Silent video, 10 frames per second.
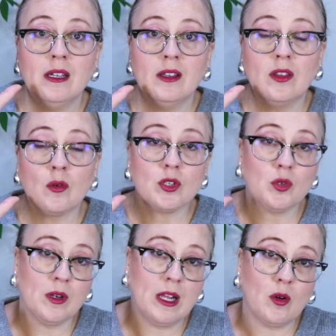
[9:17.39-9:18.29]
there were
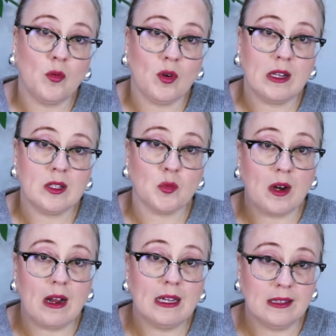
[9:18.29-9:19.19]
tornado warnings
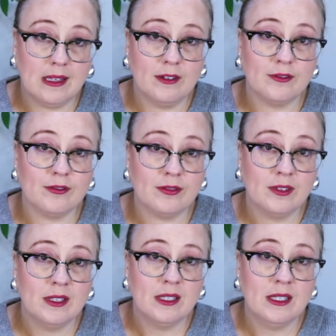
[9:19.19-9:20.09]
where I live
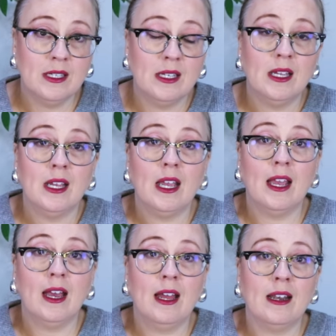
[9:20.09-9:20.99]

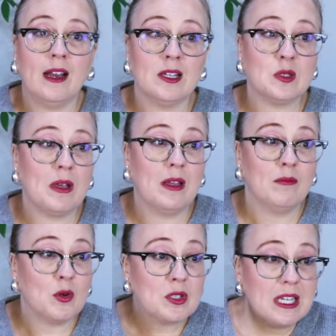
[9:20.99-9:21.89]
and I spent
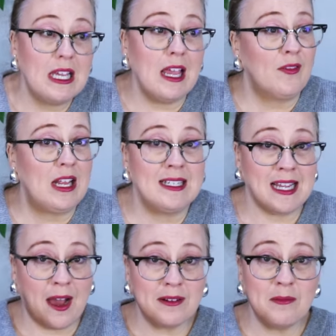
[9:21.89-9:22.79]
most of the evening
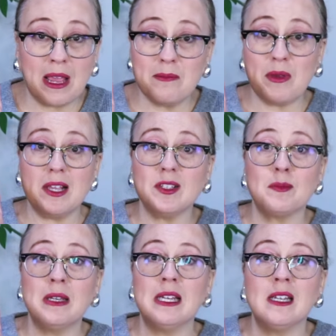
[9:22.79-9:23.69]
down in my
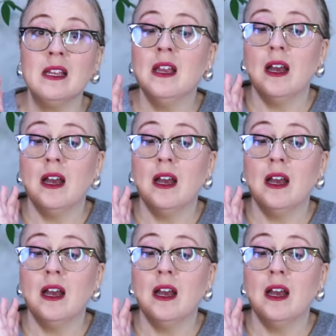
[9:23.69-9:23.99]
basement.